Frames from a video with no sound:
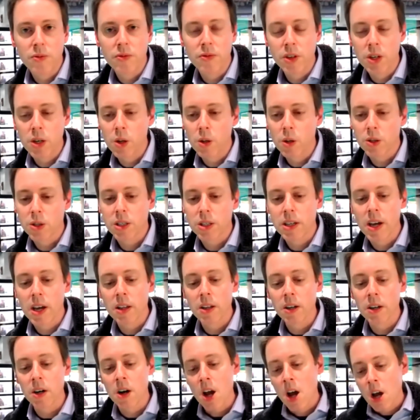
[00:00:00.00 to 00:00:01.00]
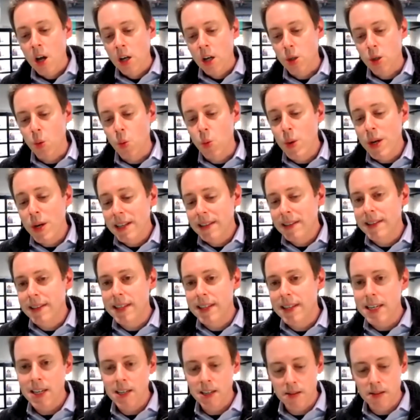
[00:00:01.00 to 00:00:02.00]
videos together. So we
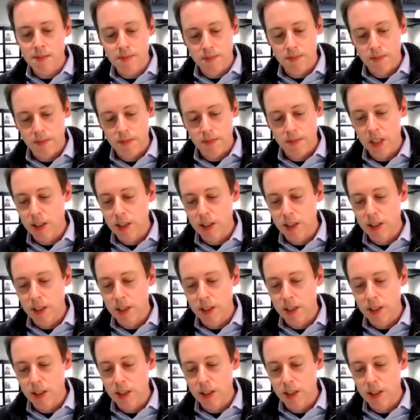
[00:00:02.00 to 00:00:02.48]
did the